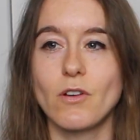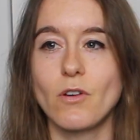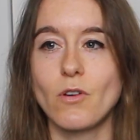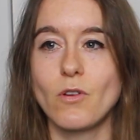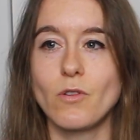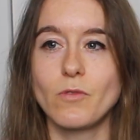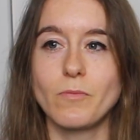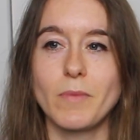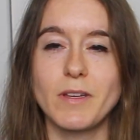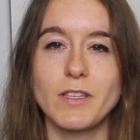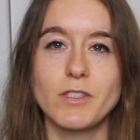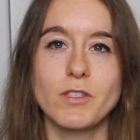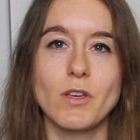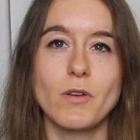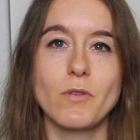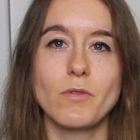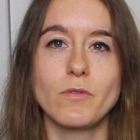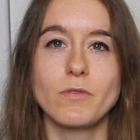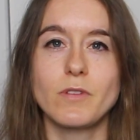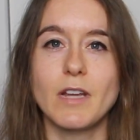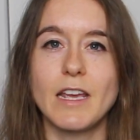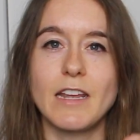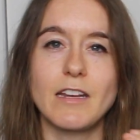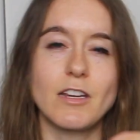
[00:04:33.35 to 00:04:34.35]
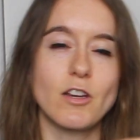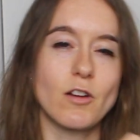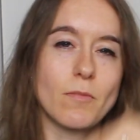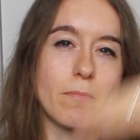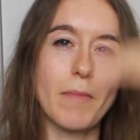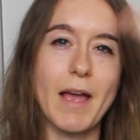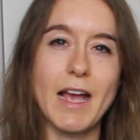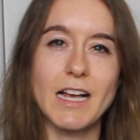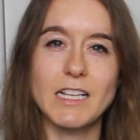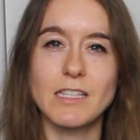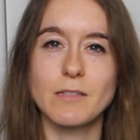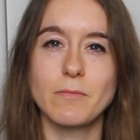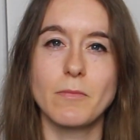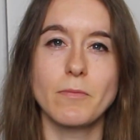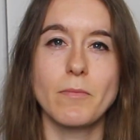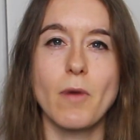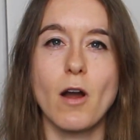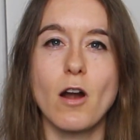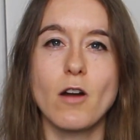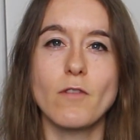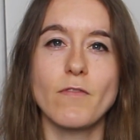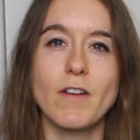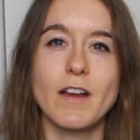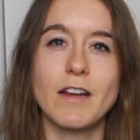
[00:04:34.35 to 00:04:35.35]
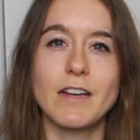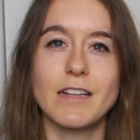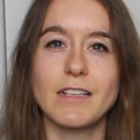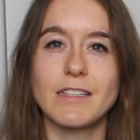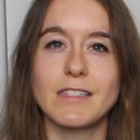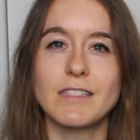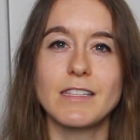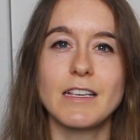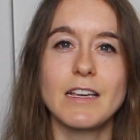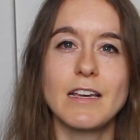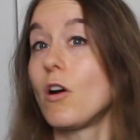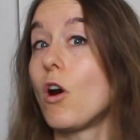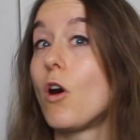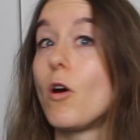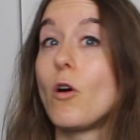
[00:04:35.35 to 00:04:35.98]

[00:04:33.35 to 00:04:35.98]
my zone and your maximum heart rate is